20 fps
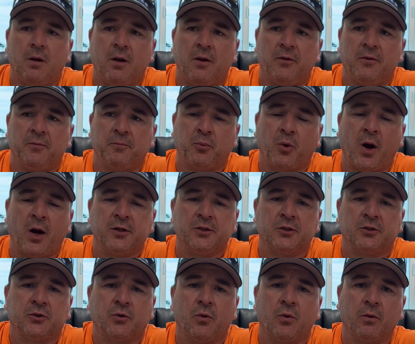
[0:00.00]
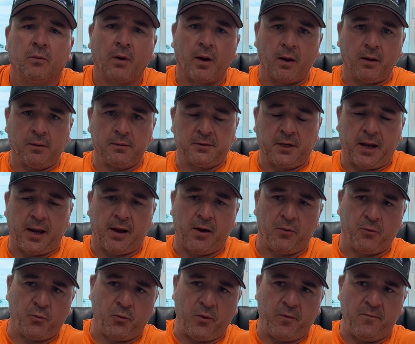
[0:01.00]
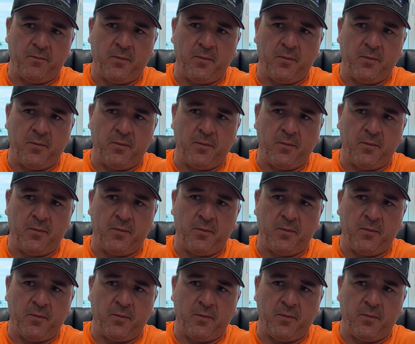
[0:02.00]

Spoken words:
Other projects going around town, we've